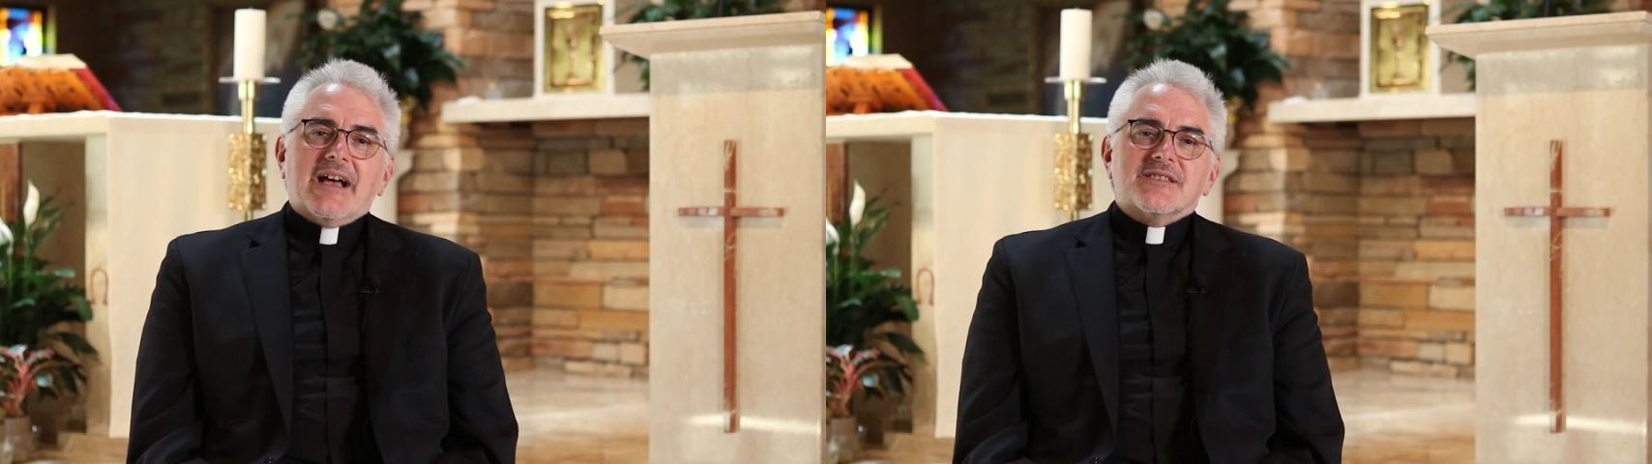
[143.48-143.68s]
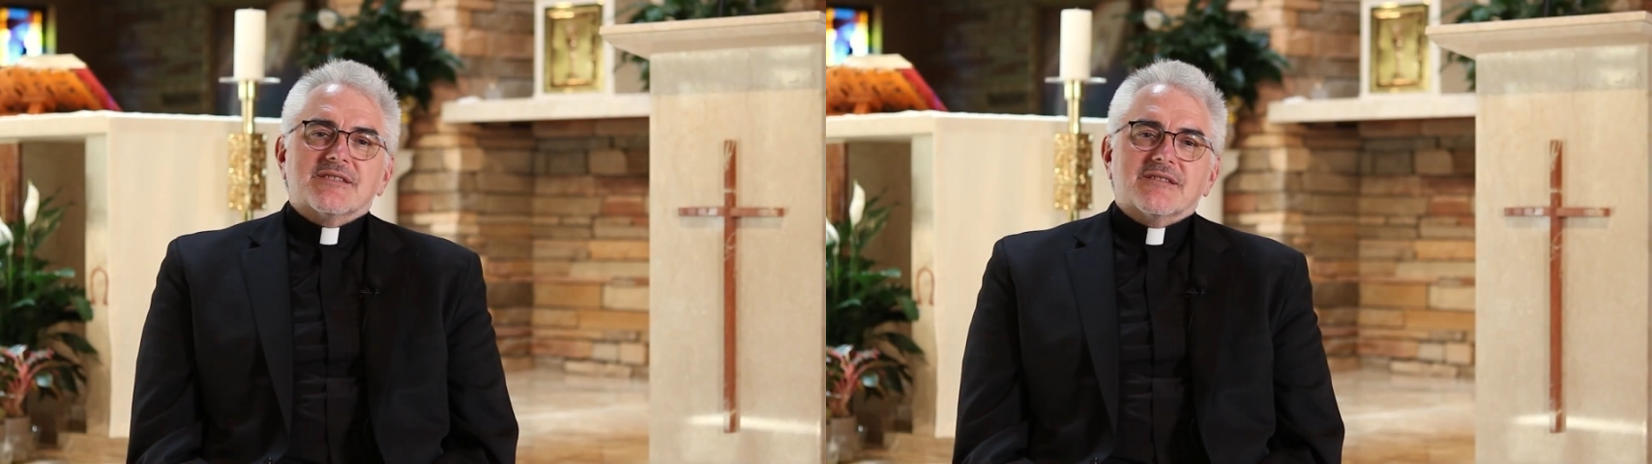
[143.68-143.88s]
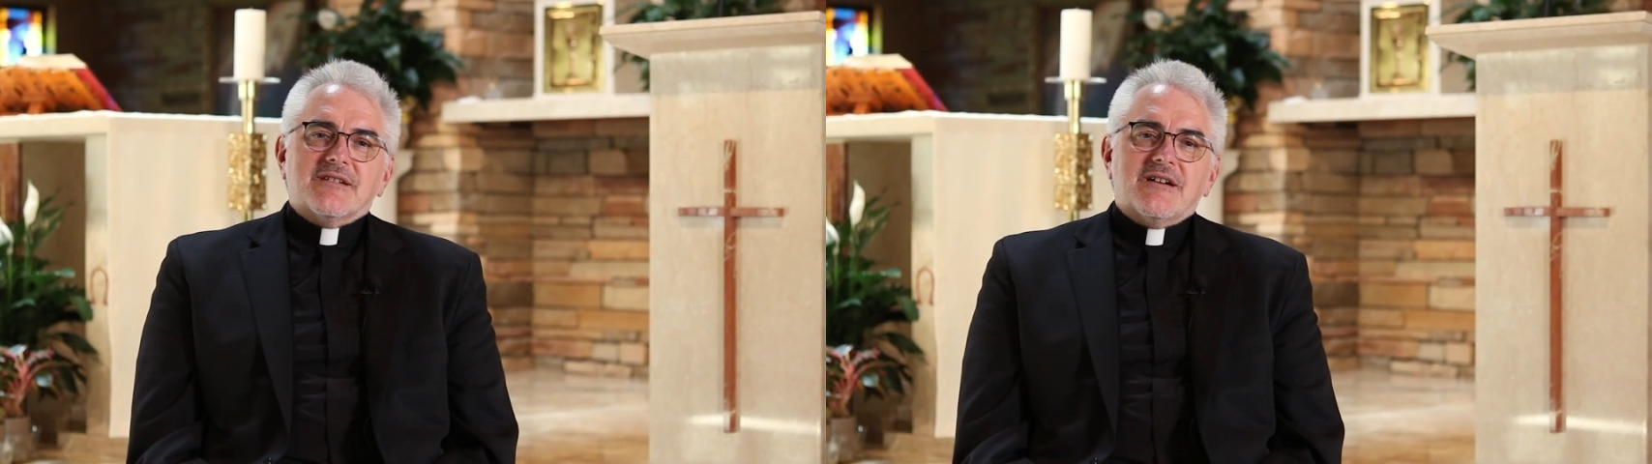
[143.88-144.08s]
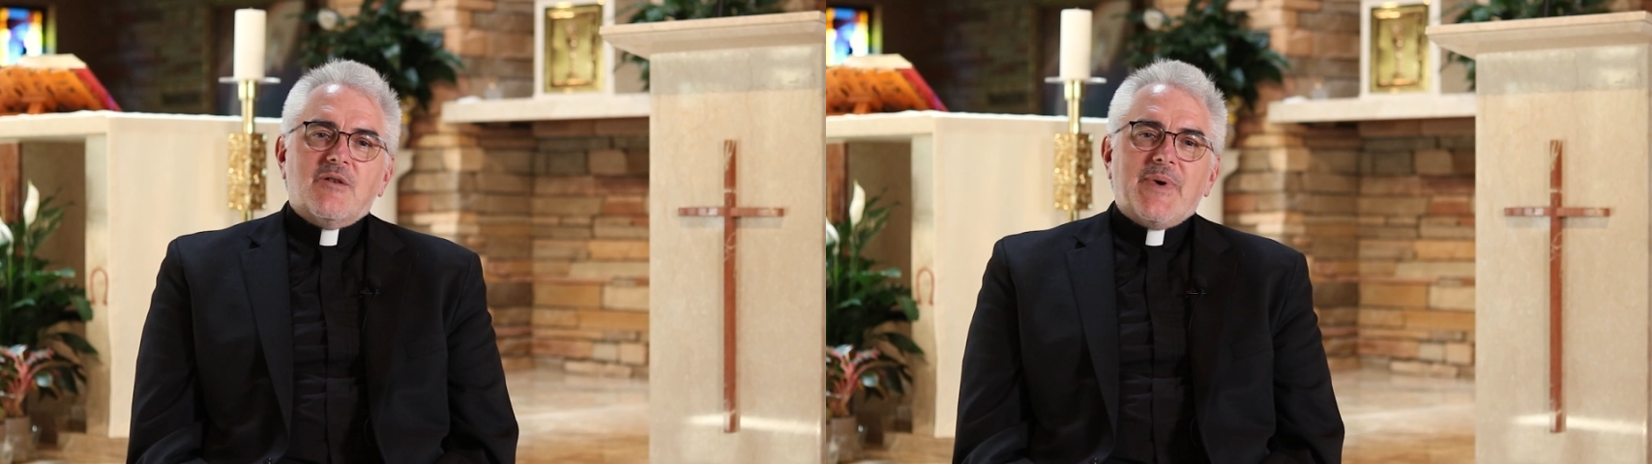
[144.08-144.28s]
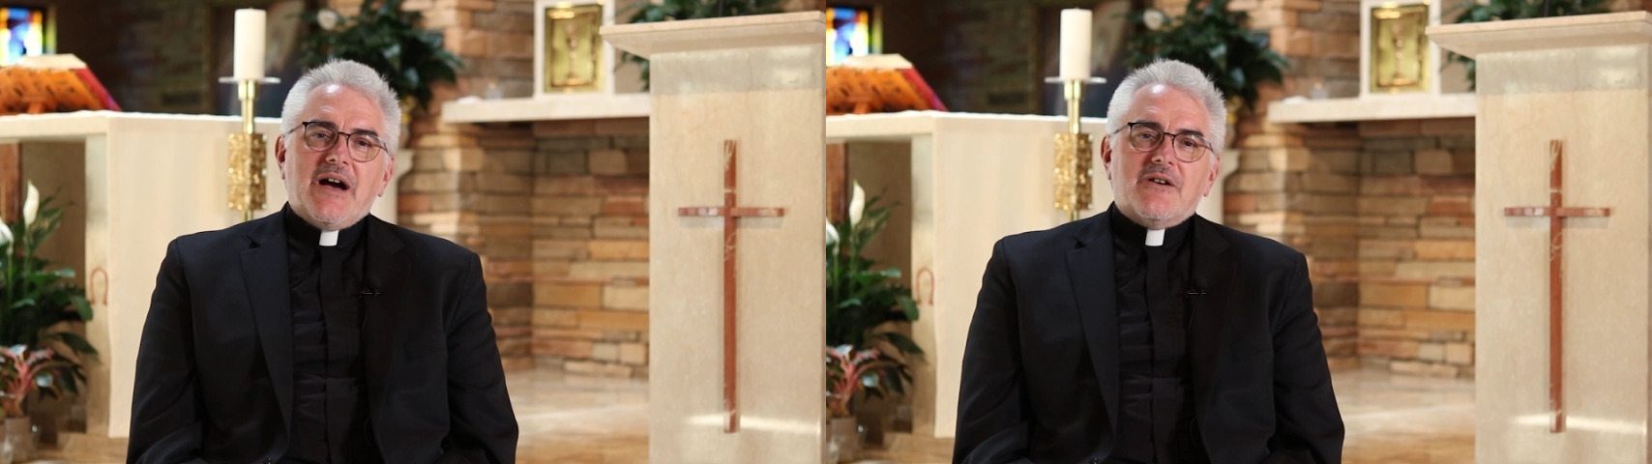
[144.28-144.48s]
asked
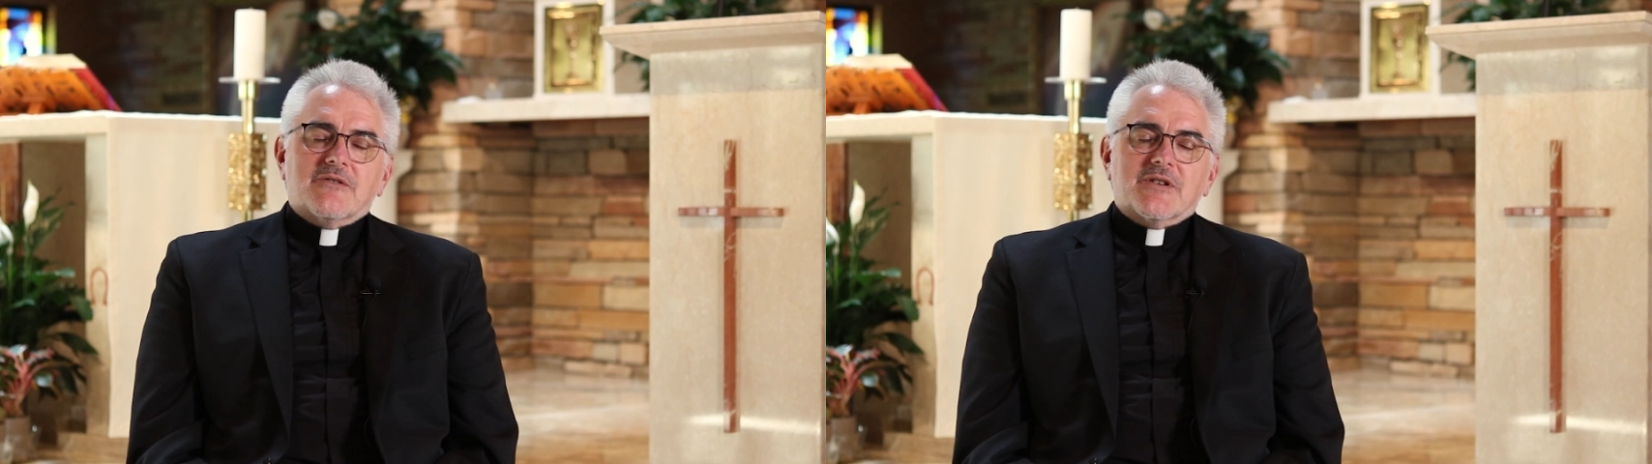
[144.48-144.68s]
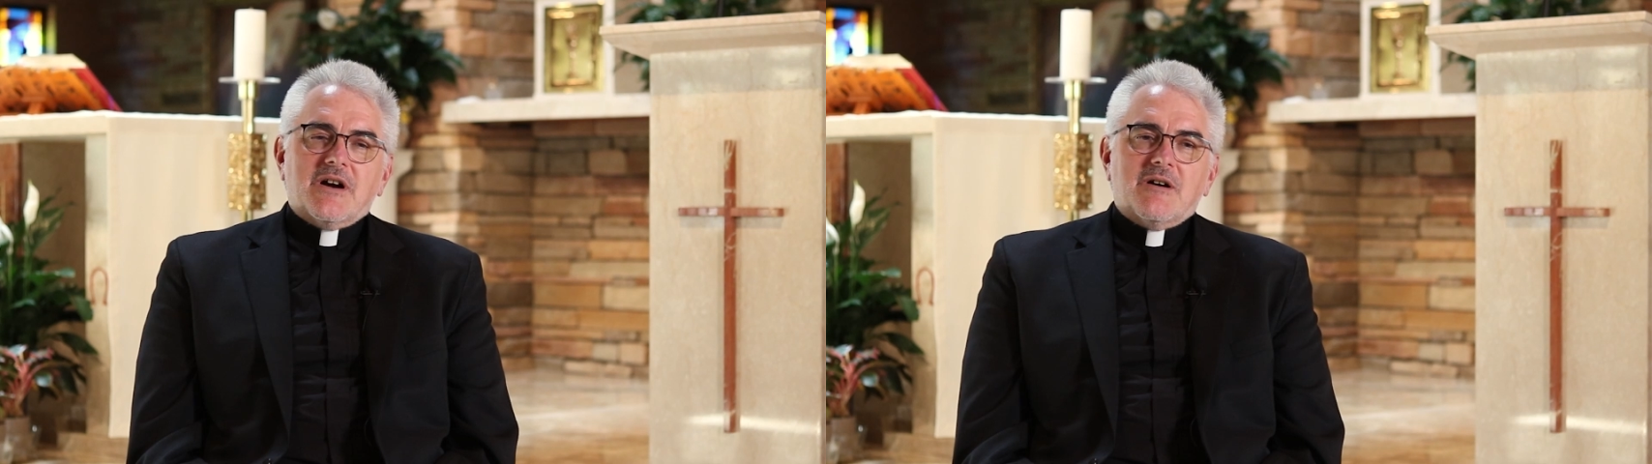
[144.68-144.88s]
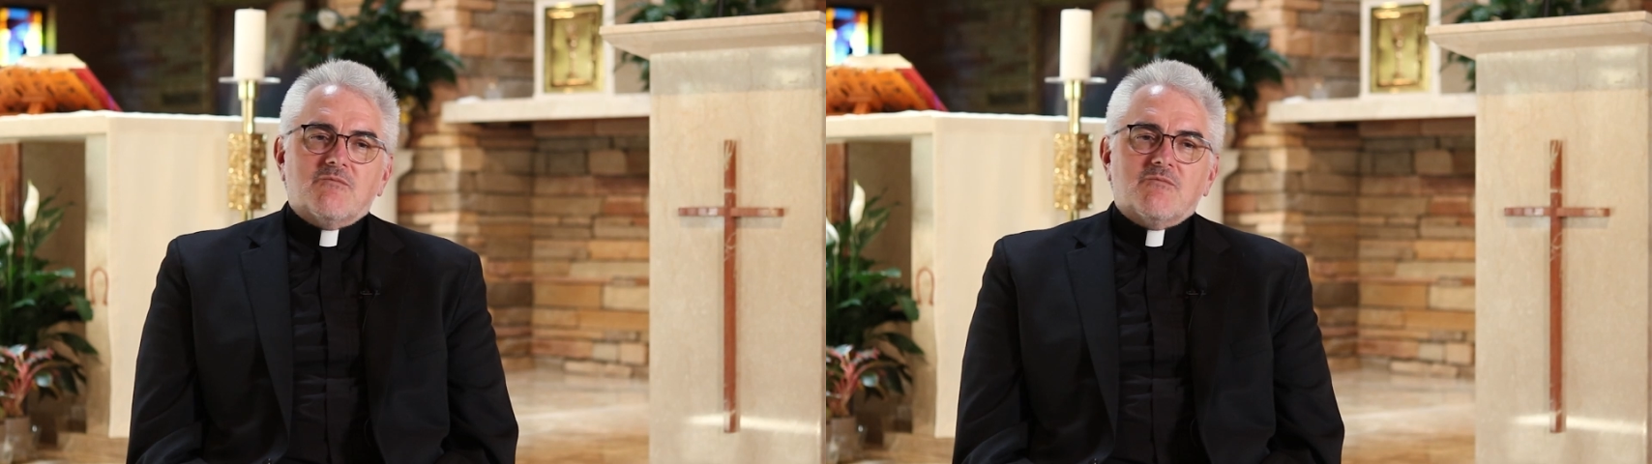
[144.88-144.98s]
about